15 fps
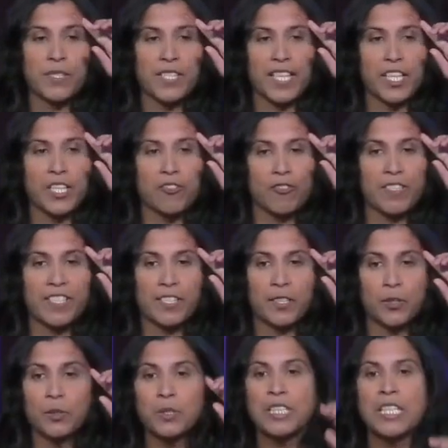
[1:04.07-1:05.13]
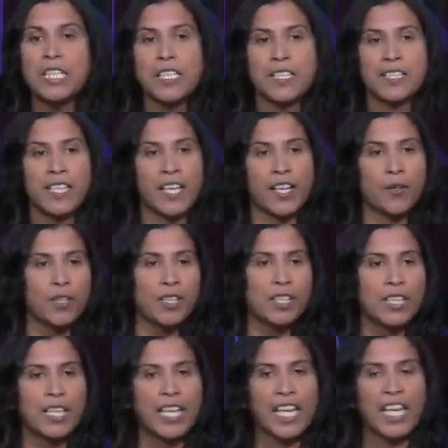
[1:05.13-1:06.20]
secondary school. So
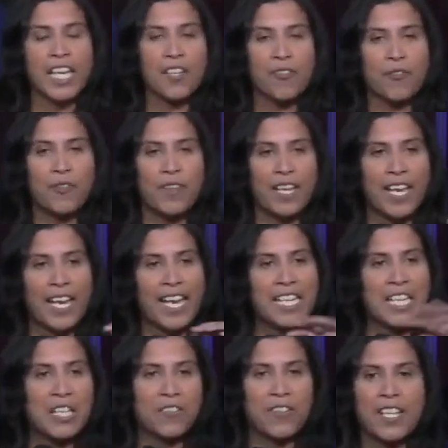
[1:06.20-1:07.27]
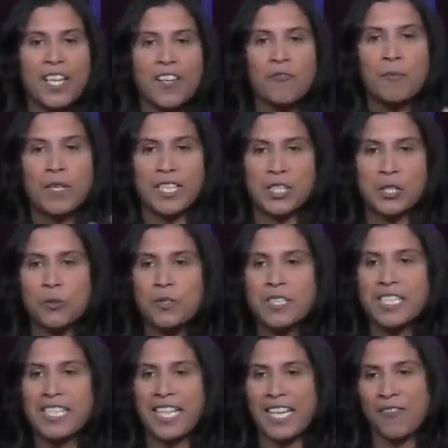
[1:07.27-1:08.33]
if anything of my talk
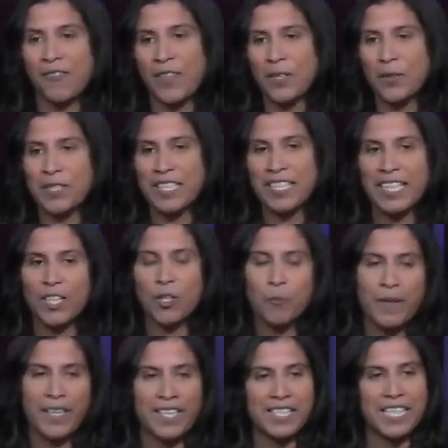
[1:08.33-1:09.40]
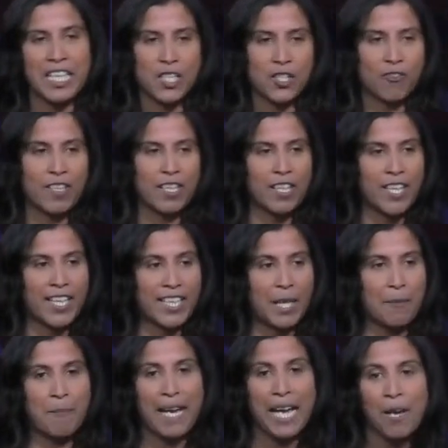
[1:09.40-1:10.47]
today feels a little bit teachery, like
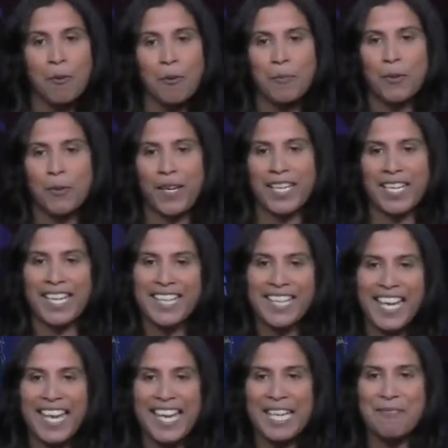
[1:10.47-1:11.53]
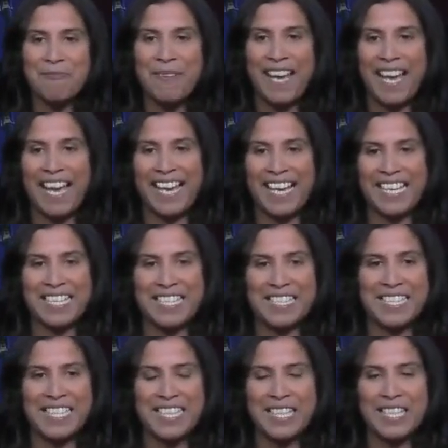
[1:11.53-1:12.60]
a PowerPoint, a game,
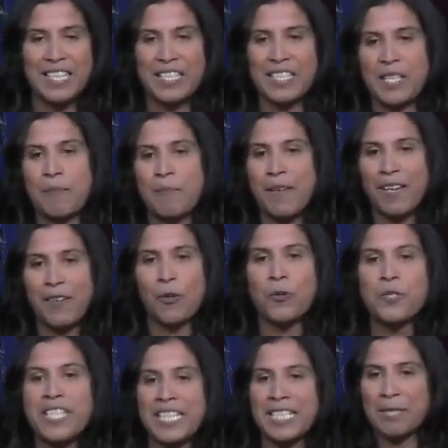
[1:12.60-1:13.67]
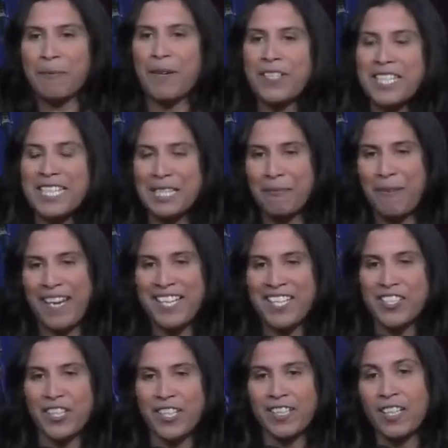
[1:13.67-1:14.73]
and some audience
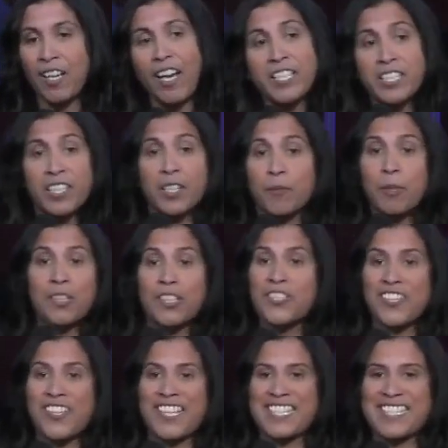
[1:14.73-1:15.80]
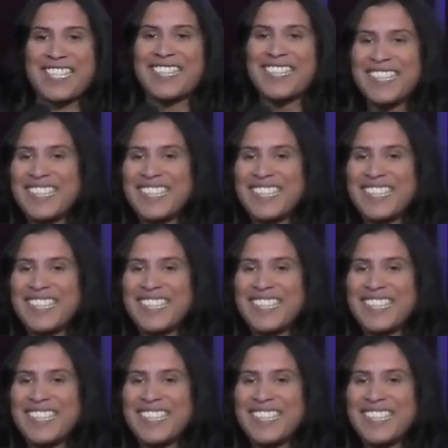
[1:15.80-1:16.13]
participation, I don't apologise